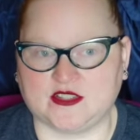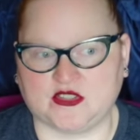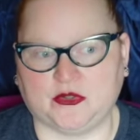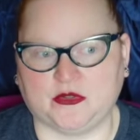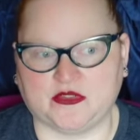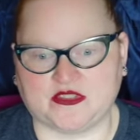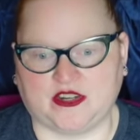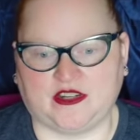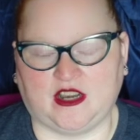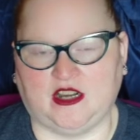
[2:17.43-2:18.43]
So you
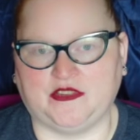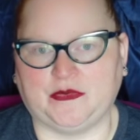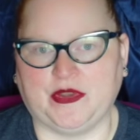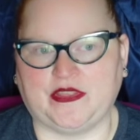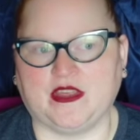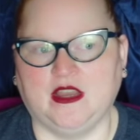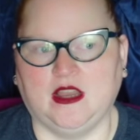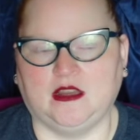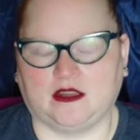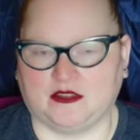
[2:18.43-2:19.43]
start off with,
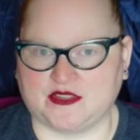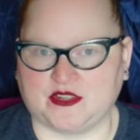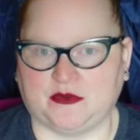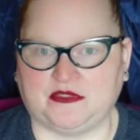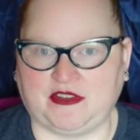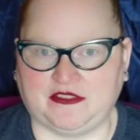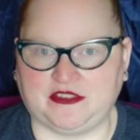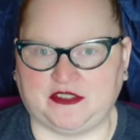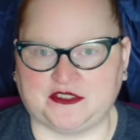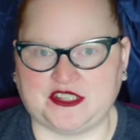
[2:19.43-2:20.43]
I'm going to start with
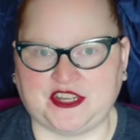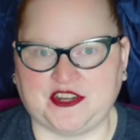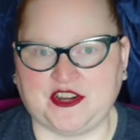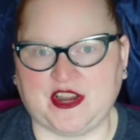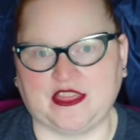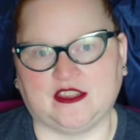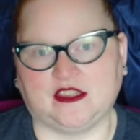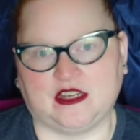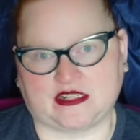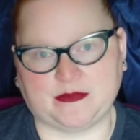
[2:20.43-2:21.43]
$5 here, and then
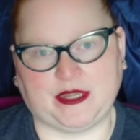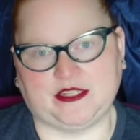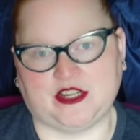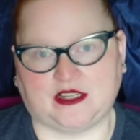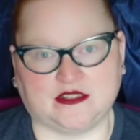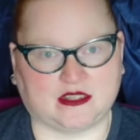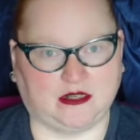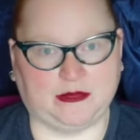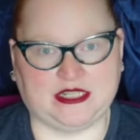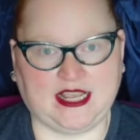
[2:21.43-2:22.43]
the next paycheck it's going
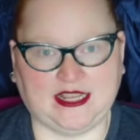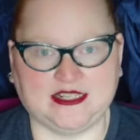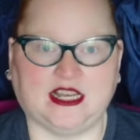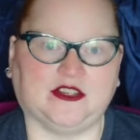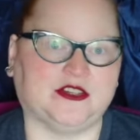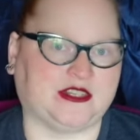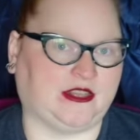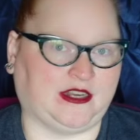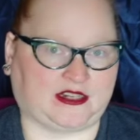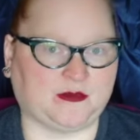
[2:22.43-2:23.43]
to be $10, and the
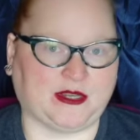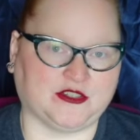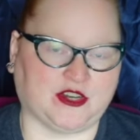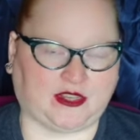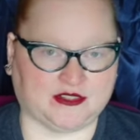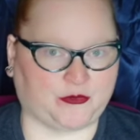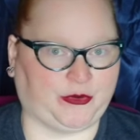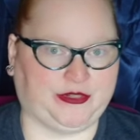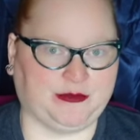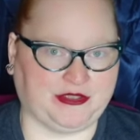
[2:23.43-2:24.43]
next paycheck it's
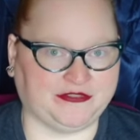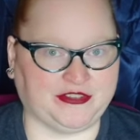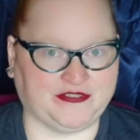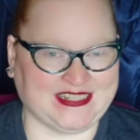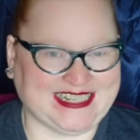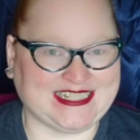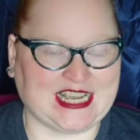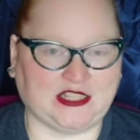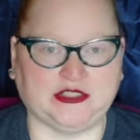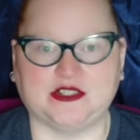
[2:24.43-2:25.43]
going to be
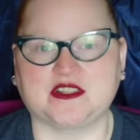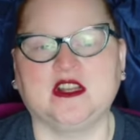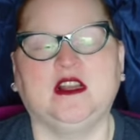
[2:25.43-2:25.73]
$15.